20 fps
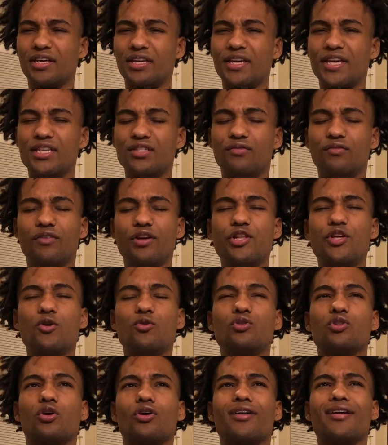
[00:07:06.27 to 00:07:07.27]
his
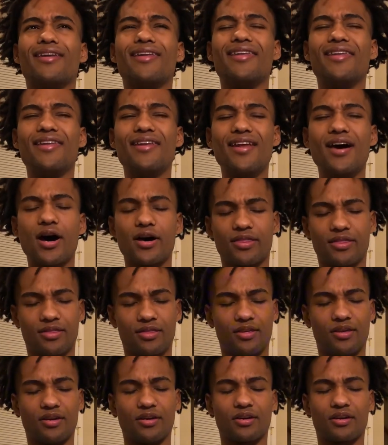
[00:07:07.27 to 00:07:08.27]
videos are
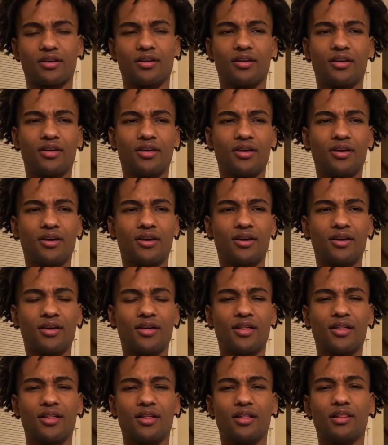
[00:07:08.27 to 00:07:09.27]
nothing
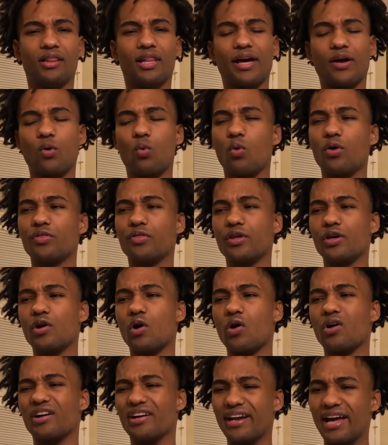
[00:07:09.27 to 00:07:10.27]
like what they
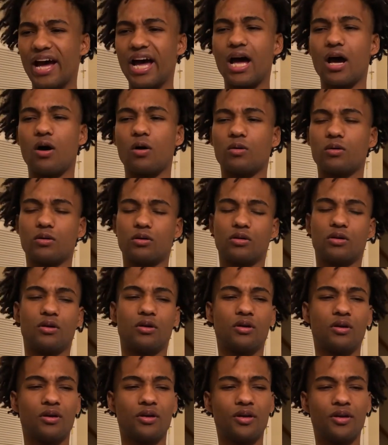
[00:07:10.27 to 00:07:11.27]
are now.
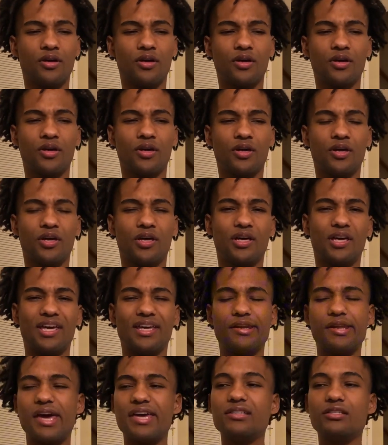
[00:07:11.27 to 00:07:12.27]

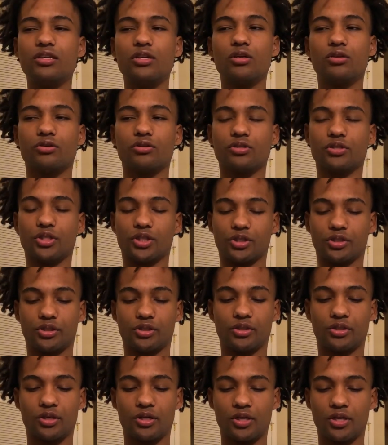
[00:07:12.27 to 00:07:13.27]
In eight years,
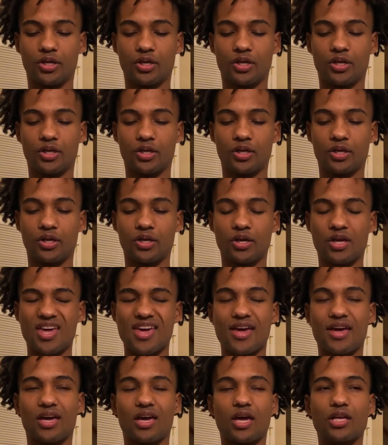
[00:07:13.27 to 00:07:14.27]

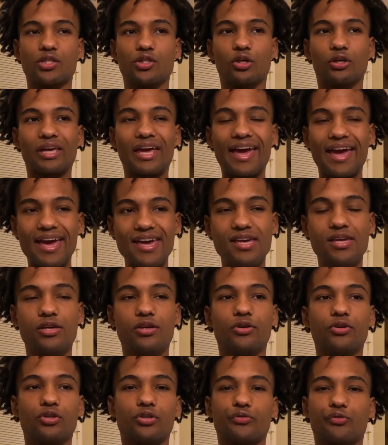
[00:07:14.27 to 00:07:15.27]
it took eight
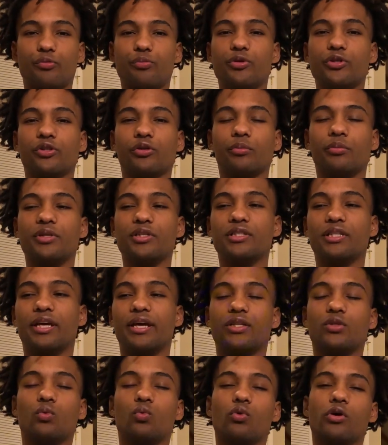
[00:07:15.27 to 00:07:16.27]
years for Mr. Beast to
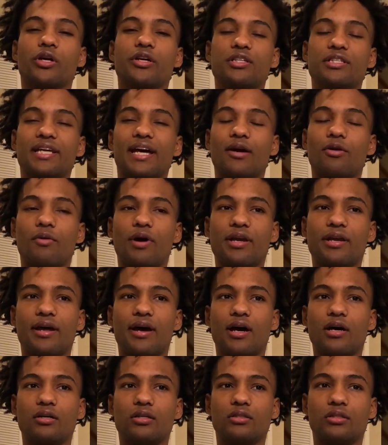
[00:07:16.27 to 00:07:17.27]
get to where he's at right now.